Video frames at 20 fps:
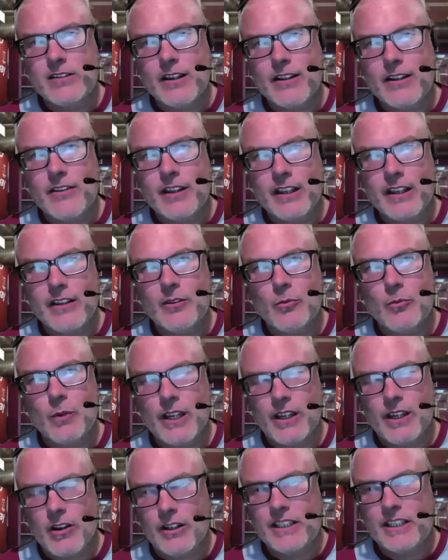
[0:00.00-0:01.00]
I think that we're
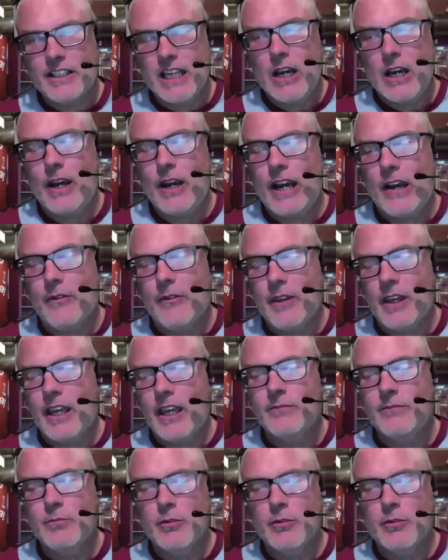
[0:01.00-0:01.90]
going to go out there,